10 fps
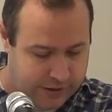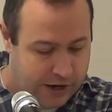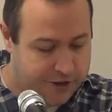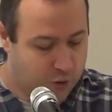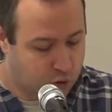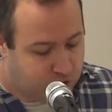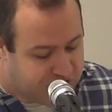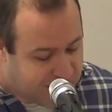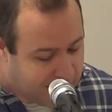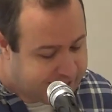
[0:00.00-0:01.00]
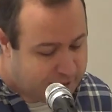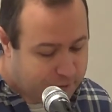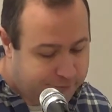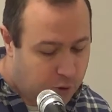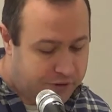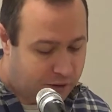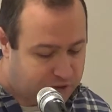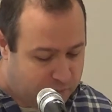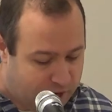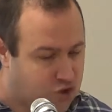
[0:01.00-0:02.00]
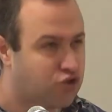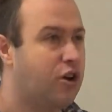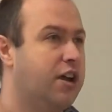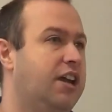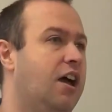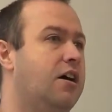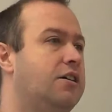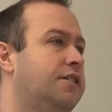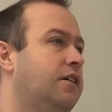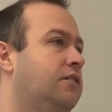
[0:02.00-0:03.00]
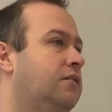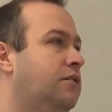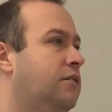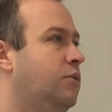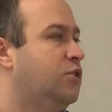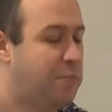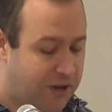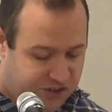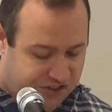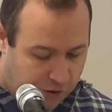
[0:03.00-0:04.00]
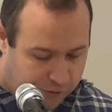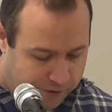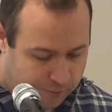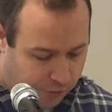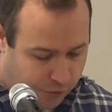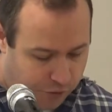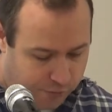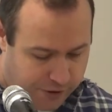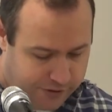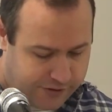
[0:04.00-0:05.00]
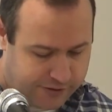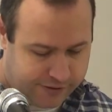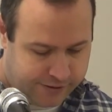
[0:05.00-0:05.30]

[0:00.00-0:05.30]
I thought Christianity before that was about trying harder. It was about self-improvement.